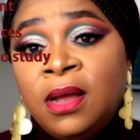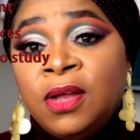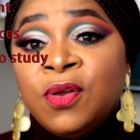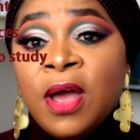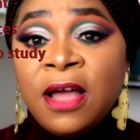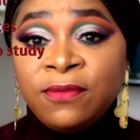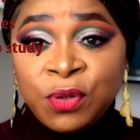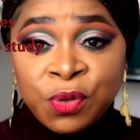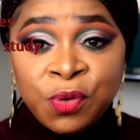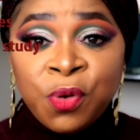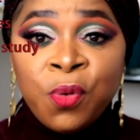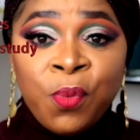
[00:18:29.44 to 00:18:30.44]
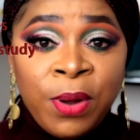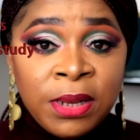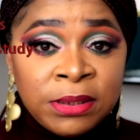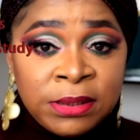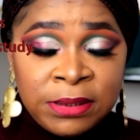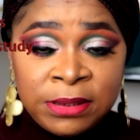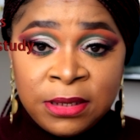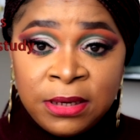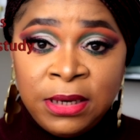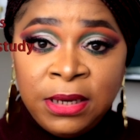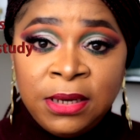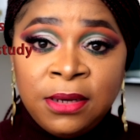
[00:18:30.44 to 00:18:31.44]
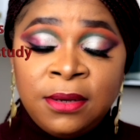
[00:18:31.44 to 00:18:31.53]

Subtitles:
You have to know when to study.